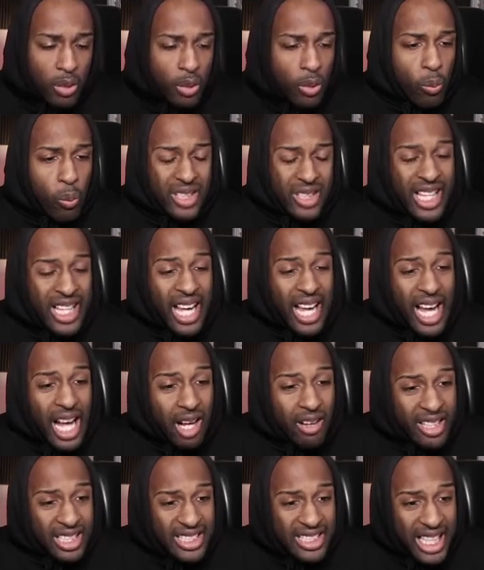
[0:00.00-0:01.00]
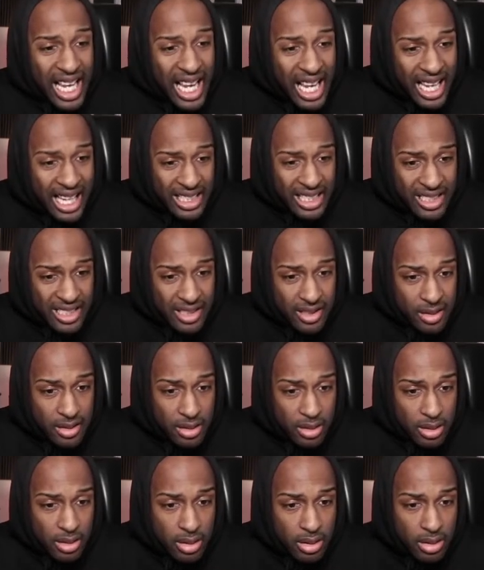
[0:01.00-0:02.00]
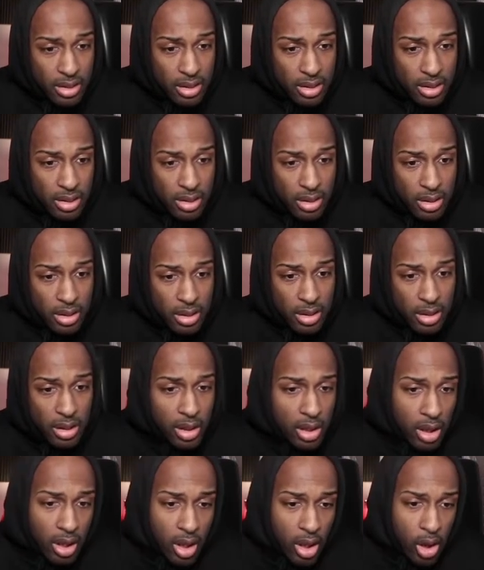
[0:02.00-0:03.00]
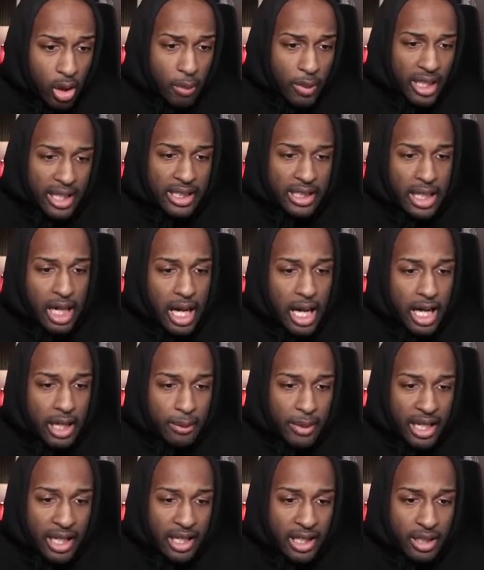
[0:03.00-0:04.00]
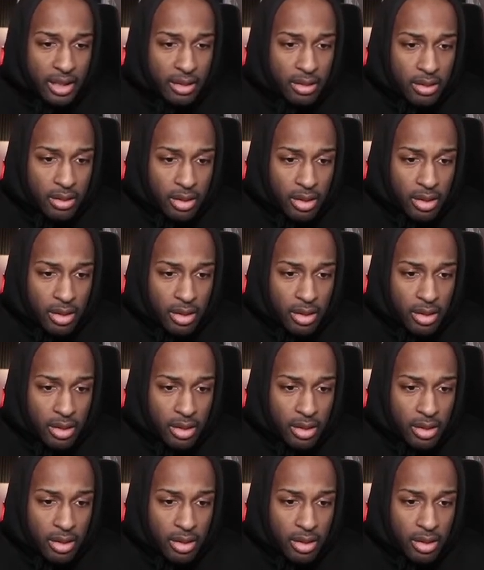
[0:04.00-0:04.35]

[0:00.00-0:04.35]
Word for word: What the hell is this? Oh my god, man.